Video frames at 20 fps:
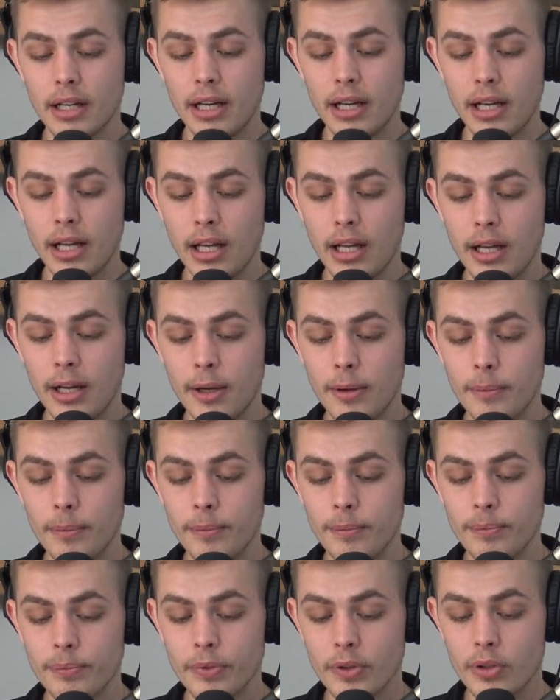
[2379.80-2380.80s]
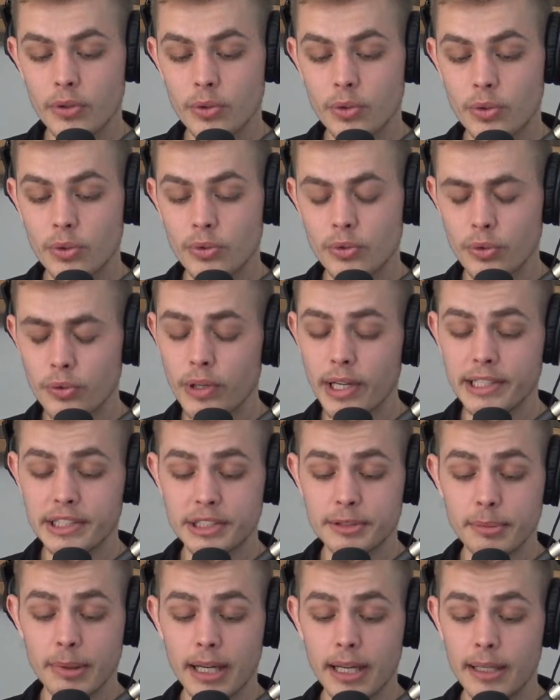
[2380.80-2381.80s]
Um, the
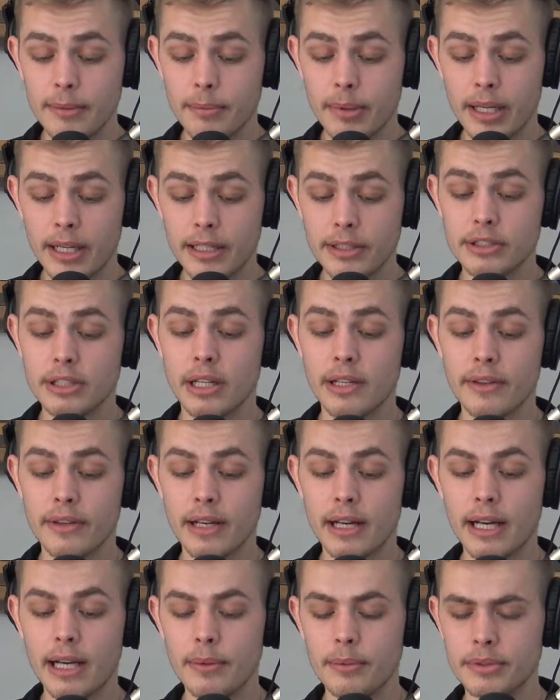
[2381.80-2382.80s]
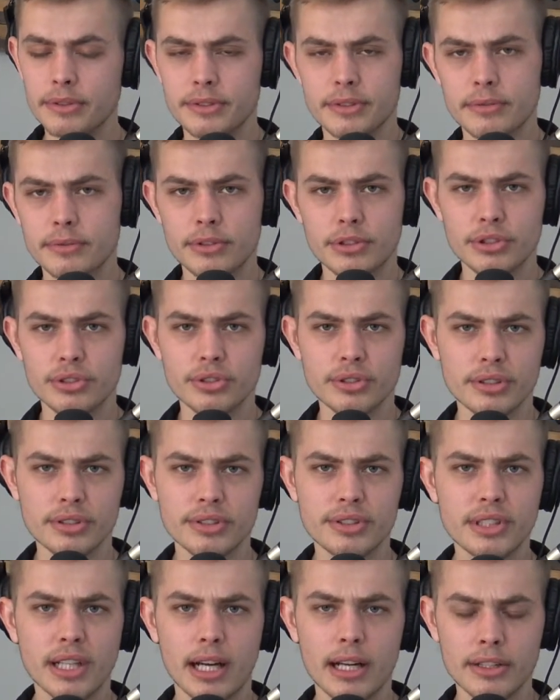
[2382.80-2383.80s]
Righteous Mind by Jonathan Haidt was just an
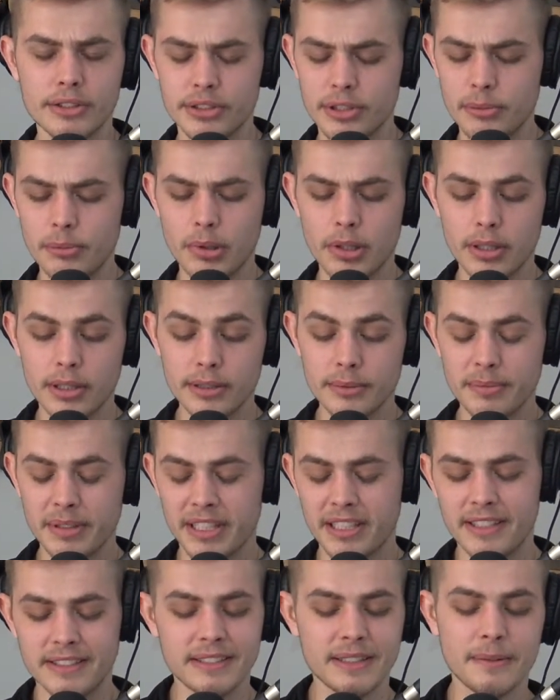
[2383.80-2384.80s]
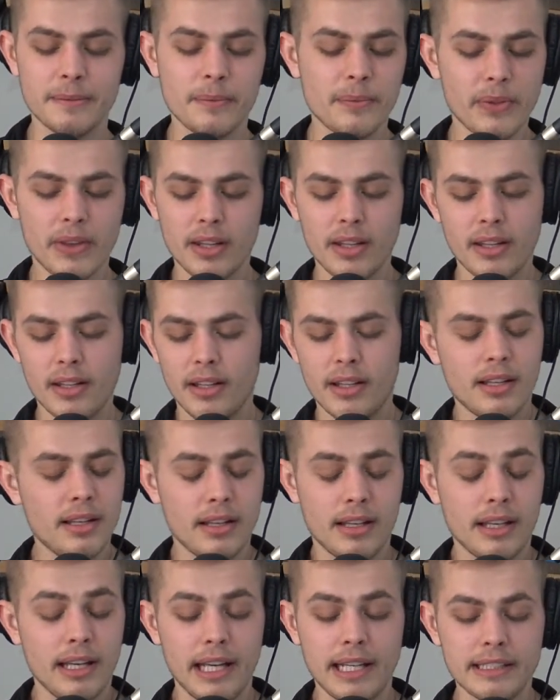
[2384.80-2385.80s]
astonishing book because it
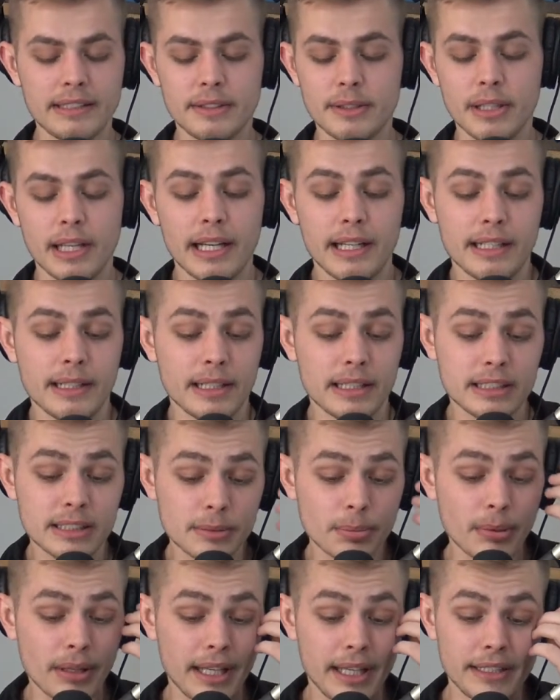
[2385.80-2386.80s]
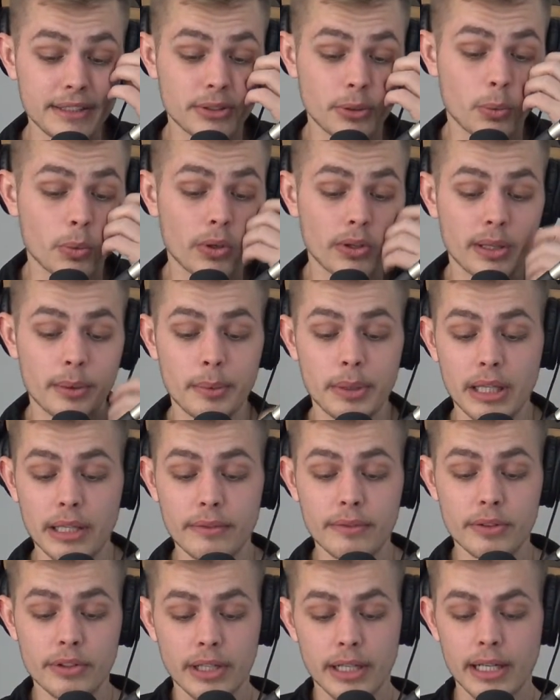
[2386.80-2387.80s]
it it explains the world that we
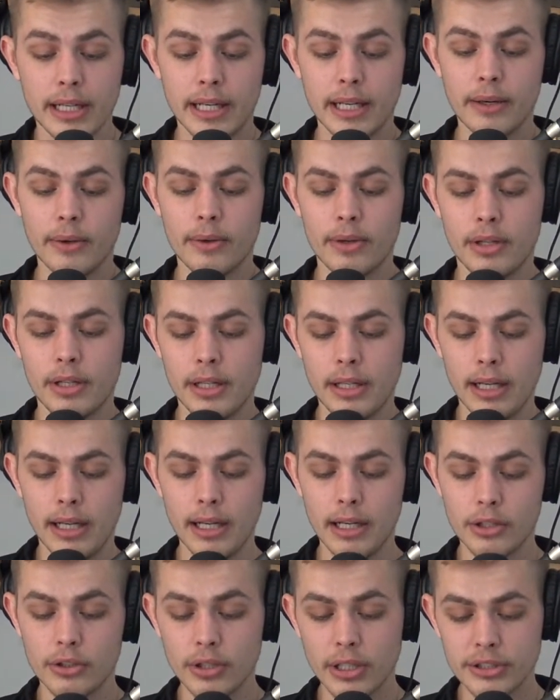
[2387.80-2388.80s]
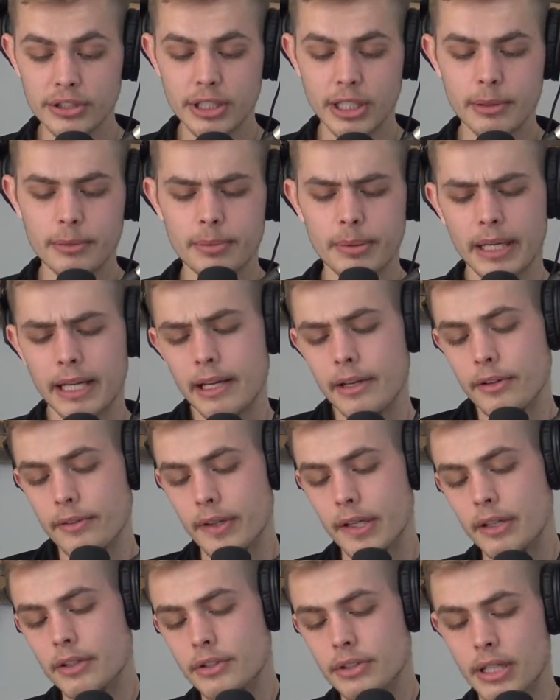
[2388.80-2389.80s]
live in right now. Uh, Crushing It by Gary
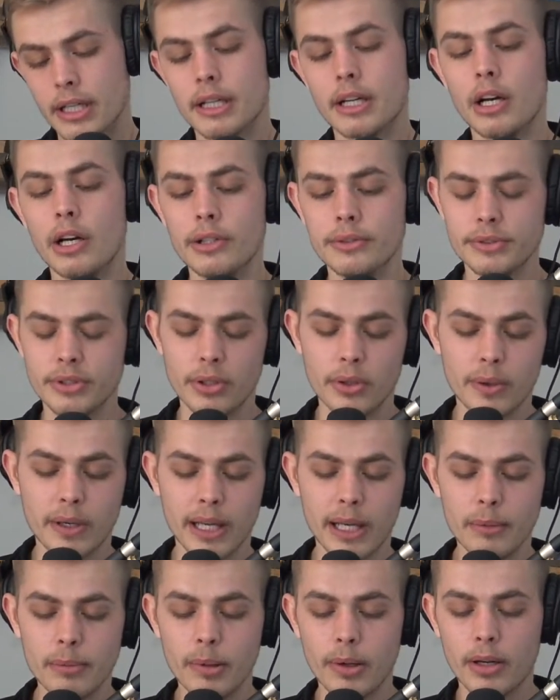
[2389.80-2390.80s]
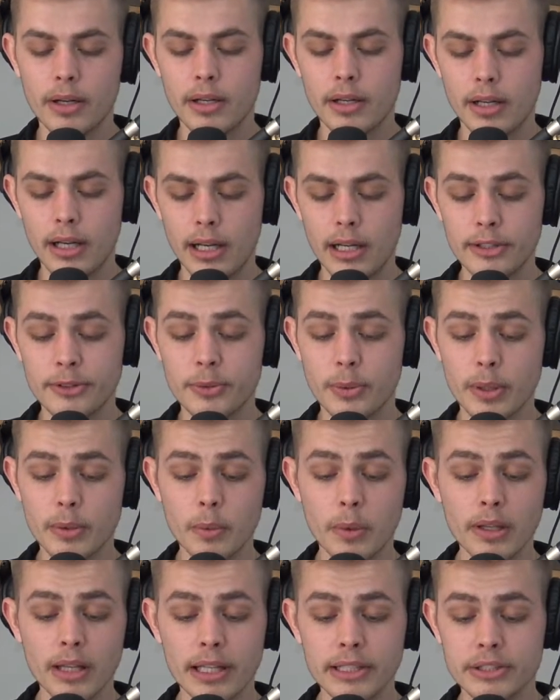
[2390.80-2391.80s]
Vaynerchuk is an okay book. Uh,
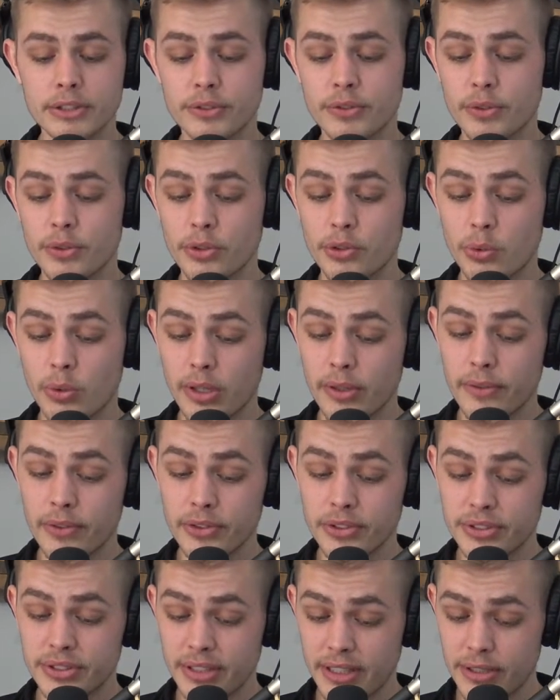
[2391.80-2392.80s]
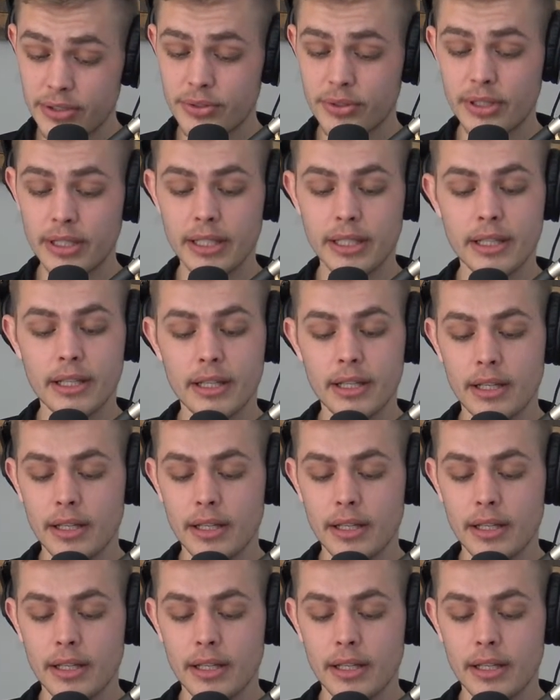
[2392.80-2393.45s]
21 Lessons for the 21st Century.